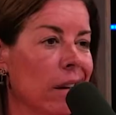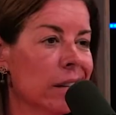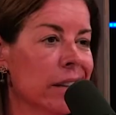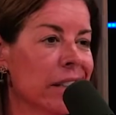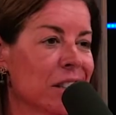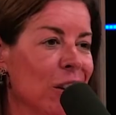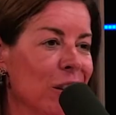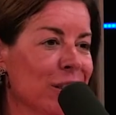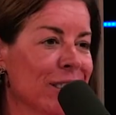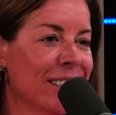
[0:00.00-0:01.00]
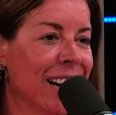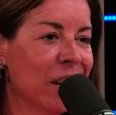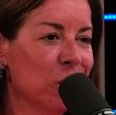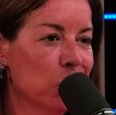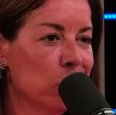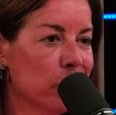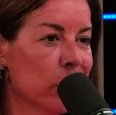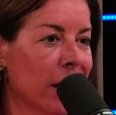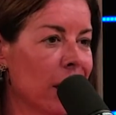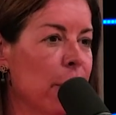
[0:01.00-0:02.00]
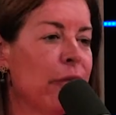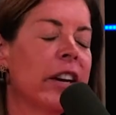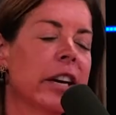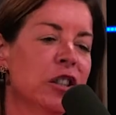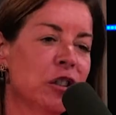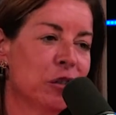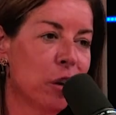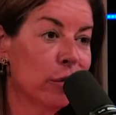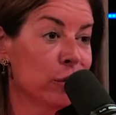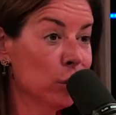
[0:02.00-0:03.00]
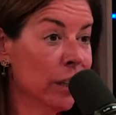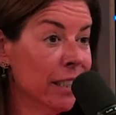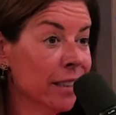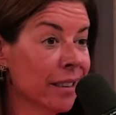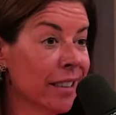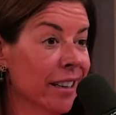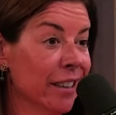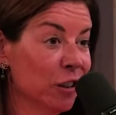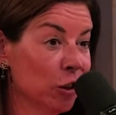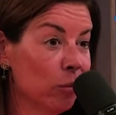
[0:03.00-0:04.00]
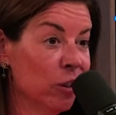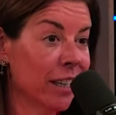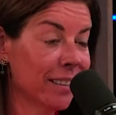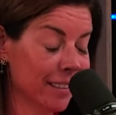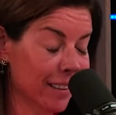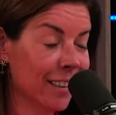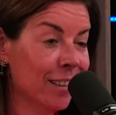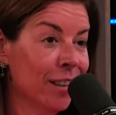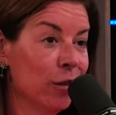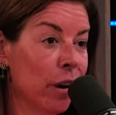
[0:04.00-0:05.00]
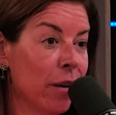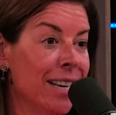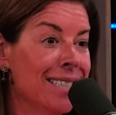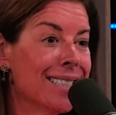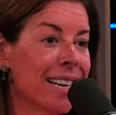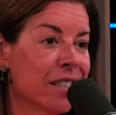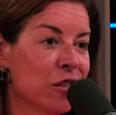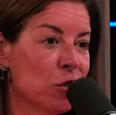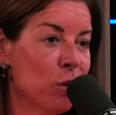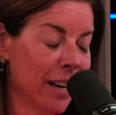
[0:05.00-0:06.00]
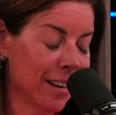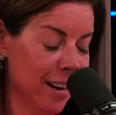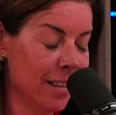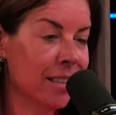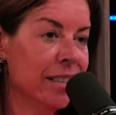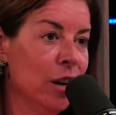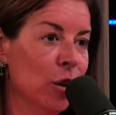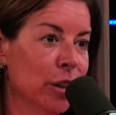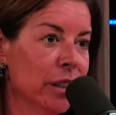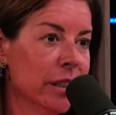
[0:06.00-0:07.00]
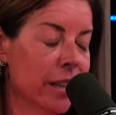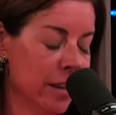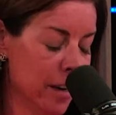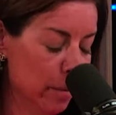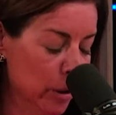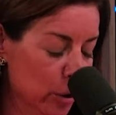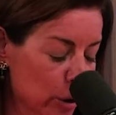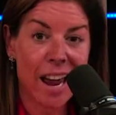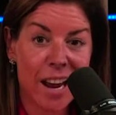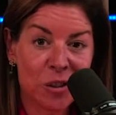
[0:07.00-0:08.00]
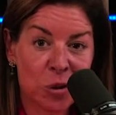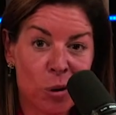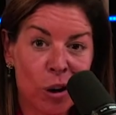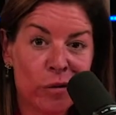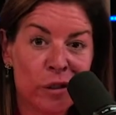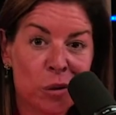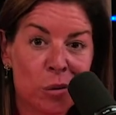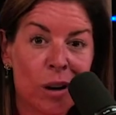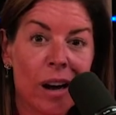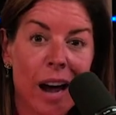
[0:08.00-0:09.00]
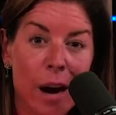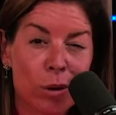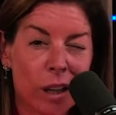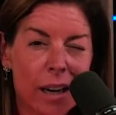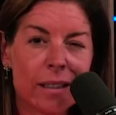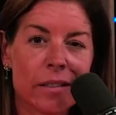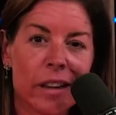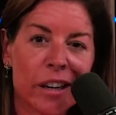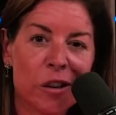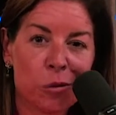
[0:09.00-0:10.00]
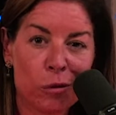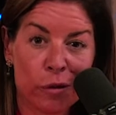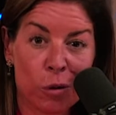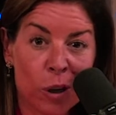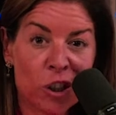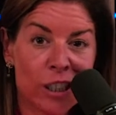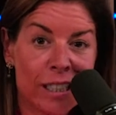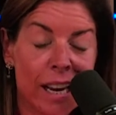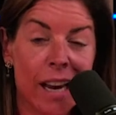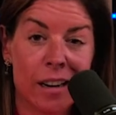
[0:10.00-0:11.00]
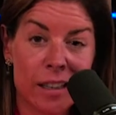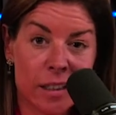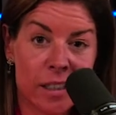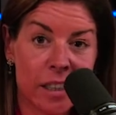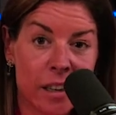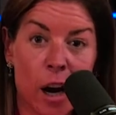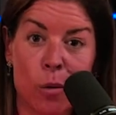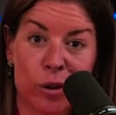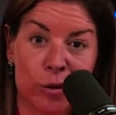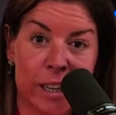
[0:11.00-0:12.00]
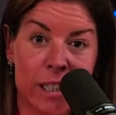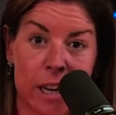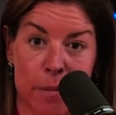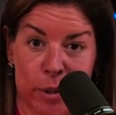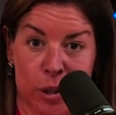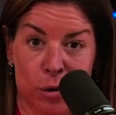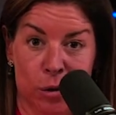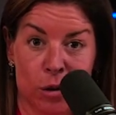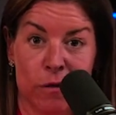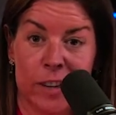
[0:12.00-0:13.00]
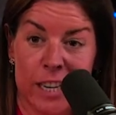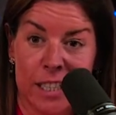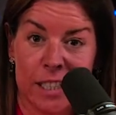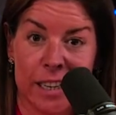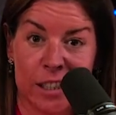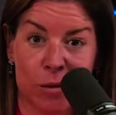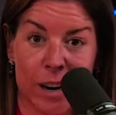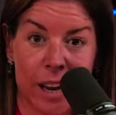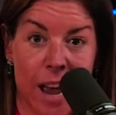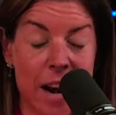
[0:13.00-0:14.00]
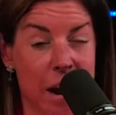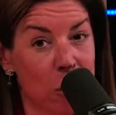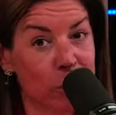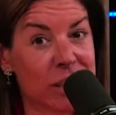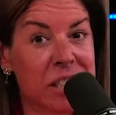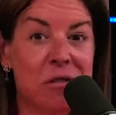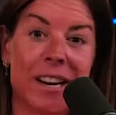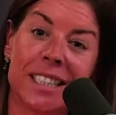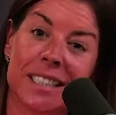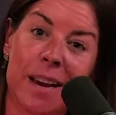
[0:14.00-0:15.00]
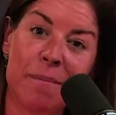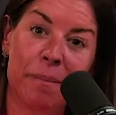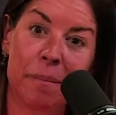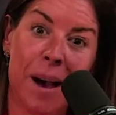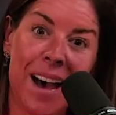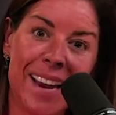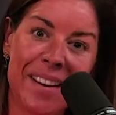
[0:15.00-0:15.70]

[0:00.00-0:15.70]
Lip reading: Thanks a lot, Arnaud, for the clarification of today's subject of our Inside Track at Deloitte episodes. And to all of you, I would like to thank you for watching and listening our today's episode of Inside Track. And I hope to see you next time. Bye.